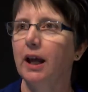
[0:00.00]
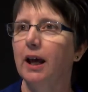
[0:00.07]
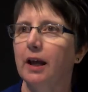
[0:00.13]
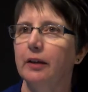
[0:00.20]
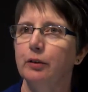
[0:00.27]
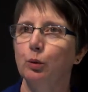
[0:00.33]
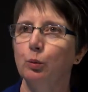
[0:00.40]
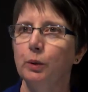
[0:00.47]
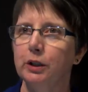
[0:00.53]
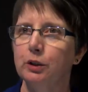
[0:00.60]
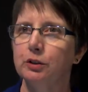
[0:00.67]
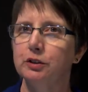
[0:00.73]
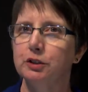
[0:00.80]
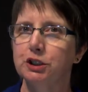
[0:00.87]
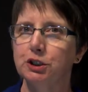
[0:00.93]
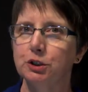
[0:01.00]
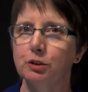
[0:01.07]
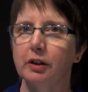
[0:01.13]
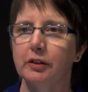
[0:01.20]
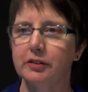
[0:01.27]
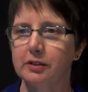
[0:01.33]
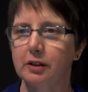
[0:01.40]
and that we could
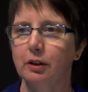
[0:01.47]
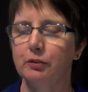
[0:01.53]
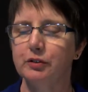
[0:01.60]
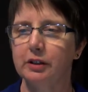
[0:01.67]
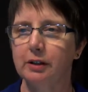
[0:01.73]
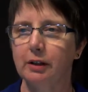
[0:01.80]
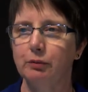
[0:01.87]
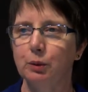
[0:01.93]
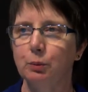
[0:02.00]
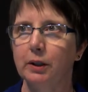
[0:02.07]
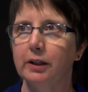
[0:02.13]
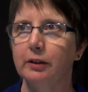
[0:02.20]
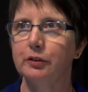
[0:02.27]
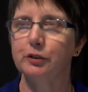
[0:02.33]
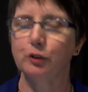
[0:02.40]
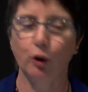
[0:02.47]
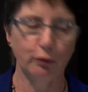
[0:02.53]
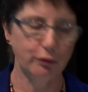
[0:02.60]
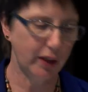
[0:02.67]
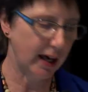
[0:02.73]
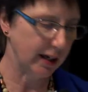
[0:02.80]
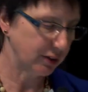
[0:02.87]
assure ourselves and everyone else
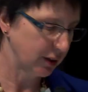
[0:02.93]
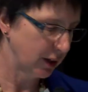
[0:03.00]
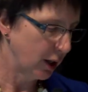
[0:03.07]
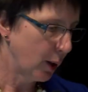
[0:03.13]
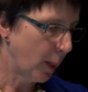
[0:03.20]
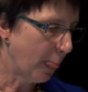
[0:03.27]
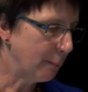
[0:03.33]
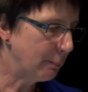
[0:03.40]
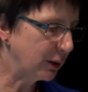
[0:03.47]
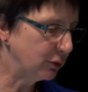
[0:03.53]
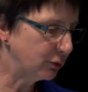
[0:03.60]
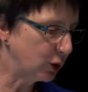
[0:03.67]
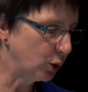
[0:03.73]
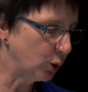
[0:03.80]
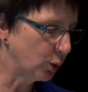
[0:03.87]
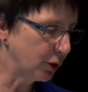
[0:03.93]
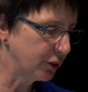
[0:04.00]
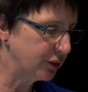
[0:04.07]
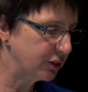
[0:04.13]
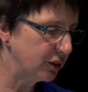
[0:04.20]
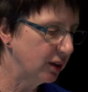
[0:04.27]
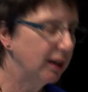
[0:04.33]
of that. But of
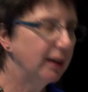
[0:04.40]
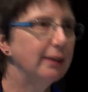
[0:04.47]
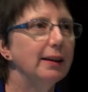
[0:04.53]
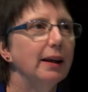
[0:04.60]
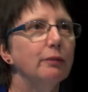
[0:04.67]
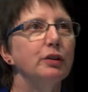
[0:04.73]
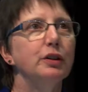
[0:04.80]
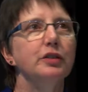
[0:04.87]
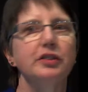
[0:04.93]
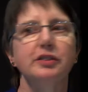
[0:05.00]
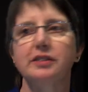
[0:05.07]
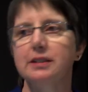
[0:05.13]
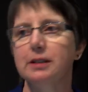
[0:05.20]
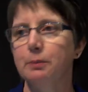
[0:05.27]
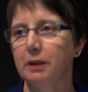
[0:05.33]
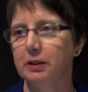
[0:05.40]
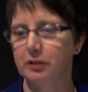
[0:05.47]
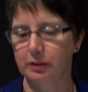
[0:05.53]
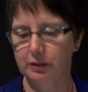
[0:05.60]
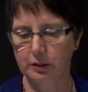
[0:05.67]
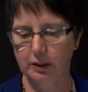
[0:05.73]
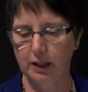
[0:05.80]
course, the evidence is
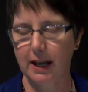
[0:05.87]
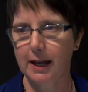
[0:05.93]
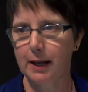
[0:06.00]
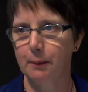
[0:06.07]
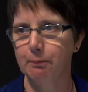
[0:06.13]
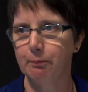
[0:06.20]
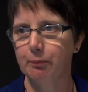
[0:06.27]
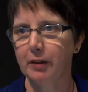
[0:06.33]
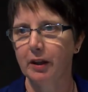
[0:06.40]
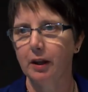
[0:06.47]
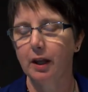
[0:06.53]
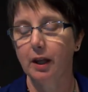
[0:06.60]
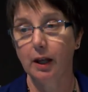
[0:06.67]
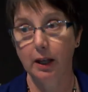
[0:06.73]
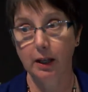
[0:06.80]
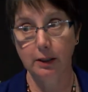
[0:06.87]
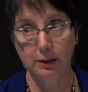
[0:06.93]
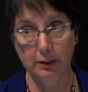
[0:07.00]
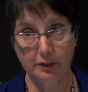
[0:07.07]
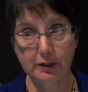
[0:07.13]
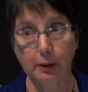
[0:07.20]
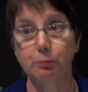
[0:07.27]
limited
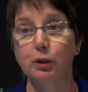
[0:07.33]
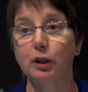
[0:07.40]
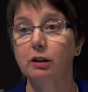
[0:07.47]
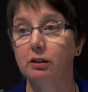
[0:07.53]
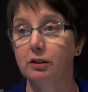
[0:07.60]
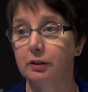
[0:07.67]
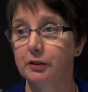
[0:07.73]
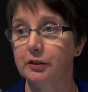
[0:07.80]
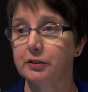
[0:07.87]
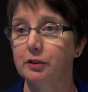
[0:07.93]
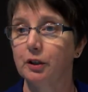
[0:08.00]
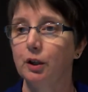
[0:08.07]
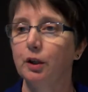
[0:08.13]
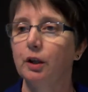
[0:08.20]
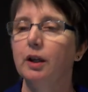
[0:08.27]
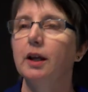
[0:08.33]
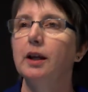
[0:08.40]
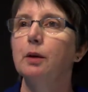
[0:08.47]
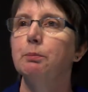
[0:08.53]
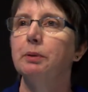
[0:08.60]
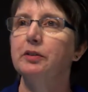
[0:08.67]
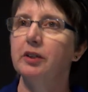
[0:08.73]
in some regards,
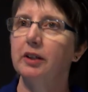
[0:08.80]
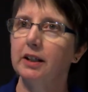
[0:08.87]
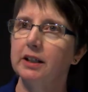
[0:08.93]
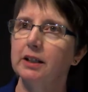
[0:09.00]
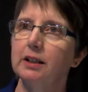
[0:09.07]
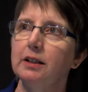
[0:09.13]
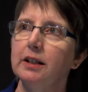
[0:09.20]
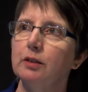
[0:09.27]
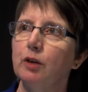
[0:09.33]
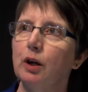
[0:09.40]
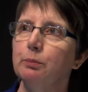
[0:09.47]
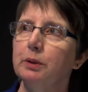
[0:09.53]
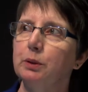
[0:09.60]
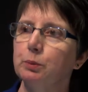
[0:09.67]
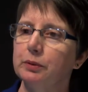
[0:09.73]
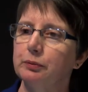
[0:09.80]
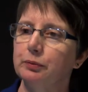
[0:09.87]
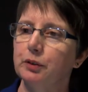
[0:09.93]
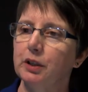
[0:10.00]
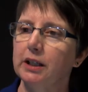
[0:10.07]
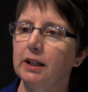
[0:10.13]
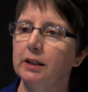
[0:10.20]
particularly around
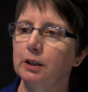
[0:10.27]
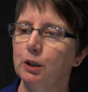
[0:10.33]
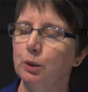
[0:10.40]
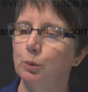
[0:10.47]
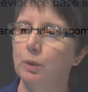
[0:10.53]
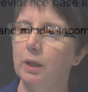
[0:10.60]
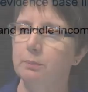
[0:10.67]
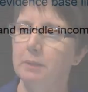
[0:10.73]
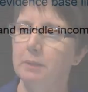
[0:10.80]
midwifery in low and